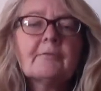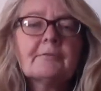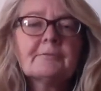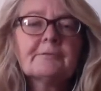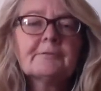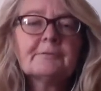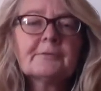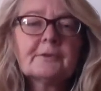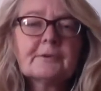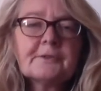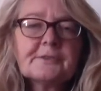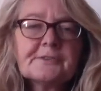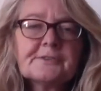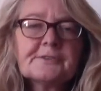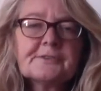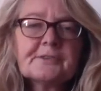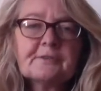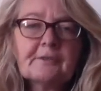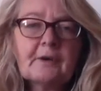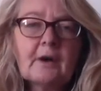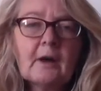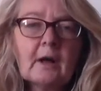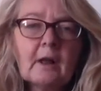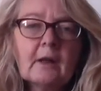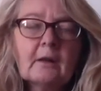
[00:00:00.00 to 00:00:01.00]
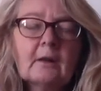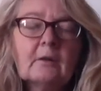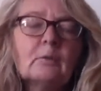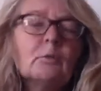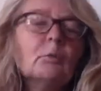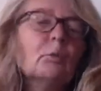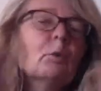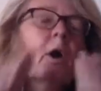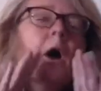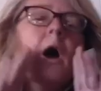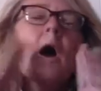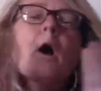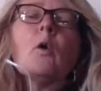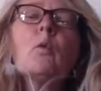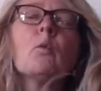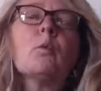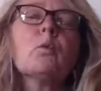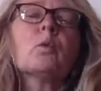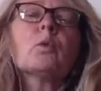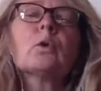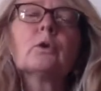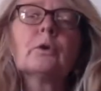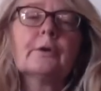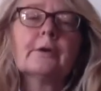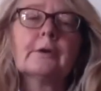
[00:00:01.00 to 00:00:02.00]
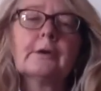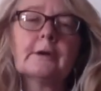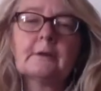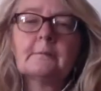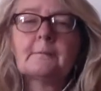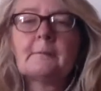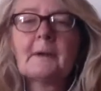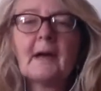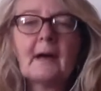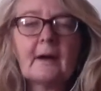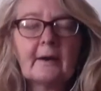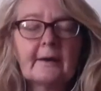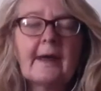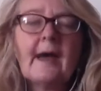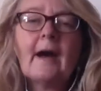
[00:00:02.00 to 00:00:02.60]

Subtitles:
First of all, we're all worried about